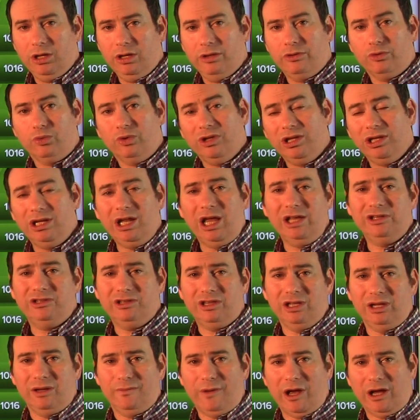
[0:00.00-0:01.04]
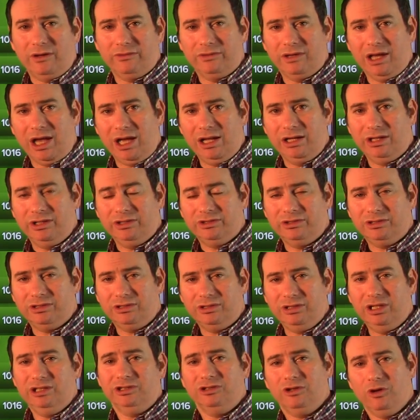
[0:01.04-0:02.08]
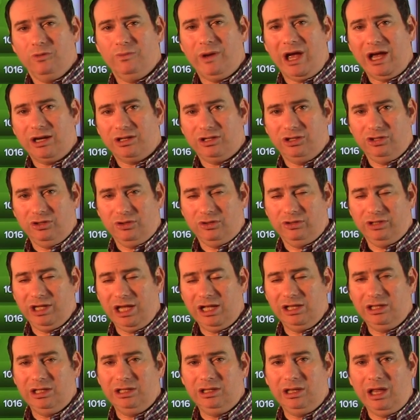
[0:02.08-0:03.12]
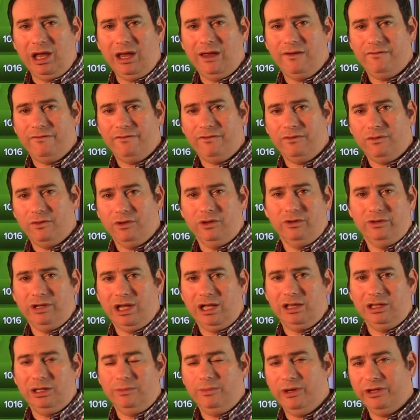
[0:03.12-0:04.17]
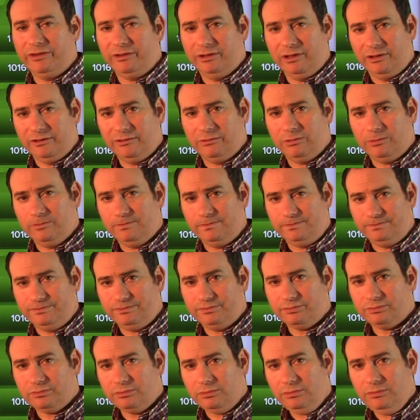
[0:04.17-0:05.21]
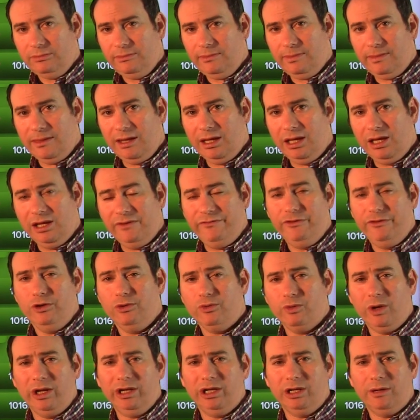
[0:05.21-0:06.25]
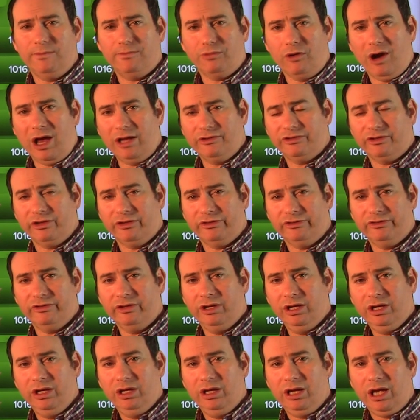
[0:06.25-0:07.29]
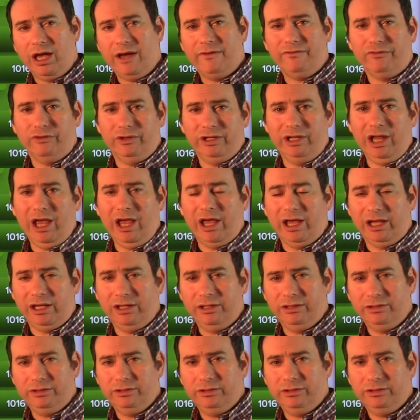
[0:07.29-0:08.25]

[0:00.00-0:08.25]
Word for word: The really nice thing about that is, let's go back to your daily life or your daily business. If you're running a process every day,